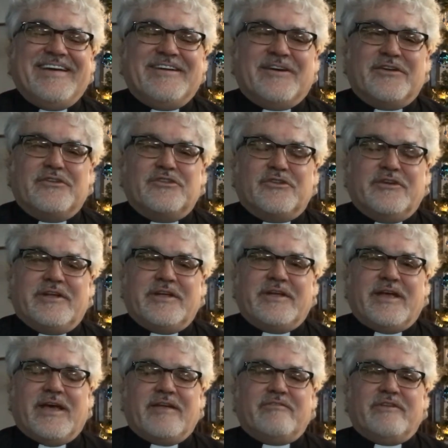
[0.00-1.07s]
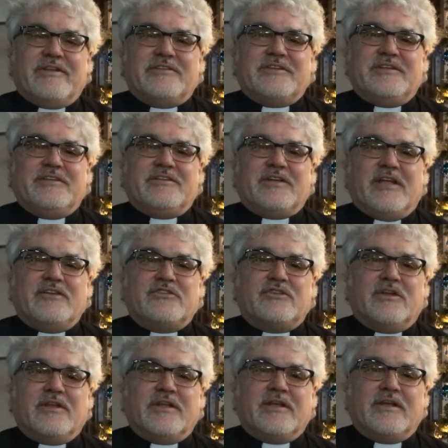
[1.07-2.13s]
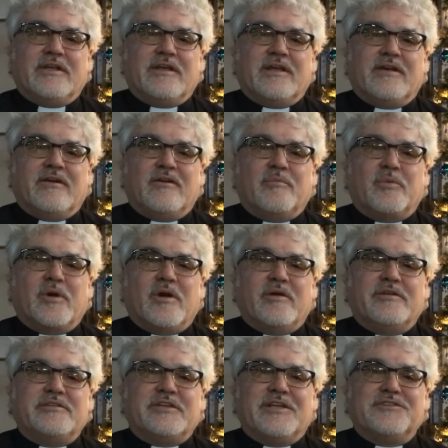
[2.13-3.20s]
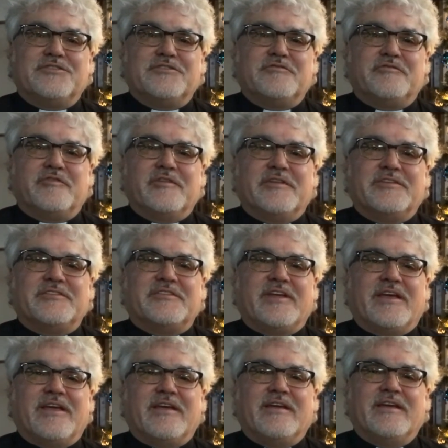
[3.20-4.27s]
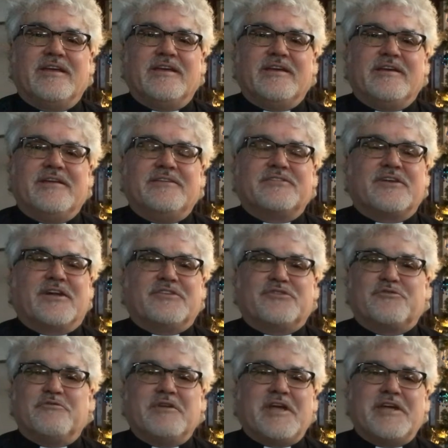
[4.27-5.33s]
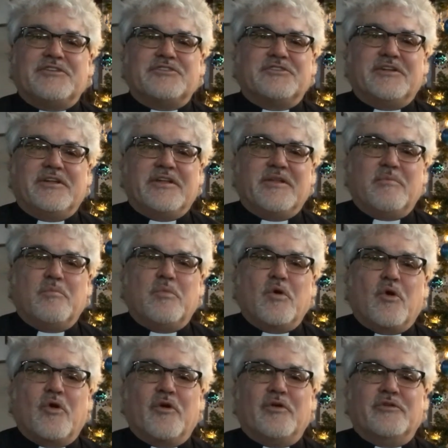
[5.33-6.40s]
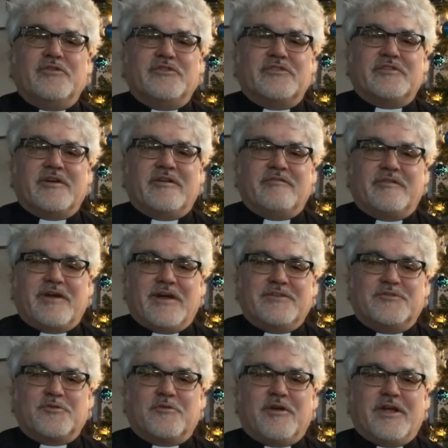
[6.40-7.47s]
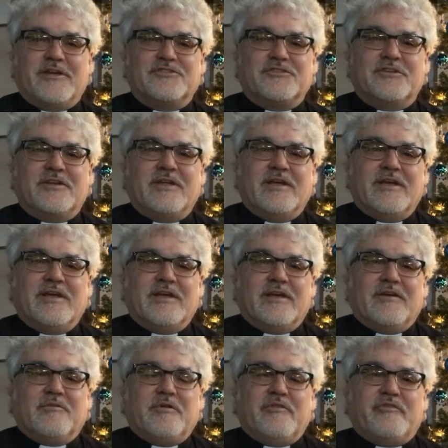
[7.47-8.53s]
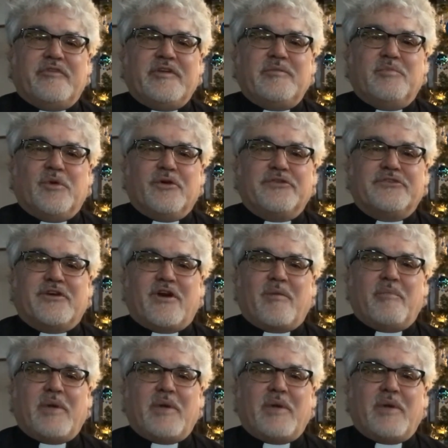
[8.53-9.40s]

in our journey, Advent intentionally, and our prayer intention for this day is God's creation and the birds of God's creation we feed birds in our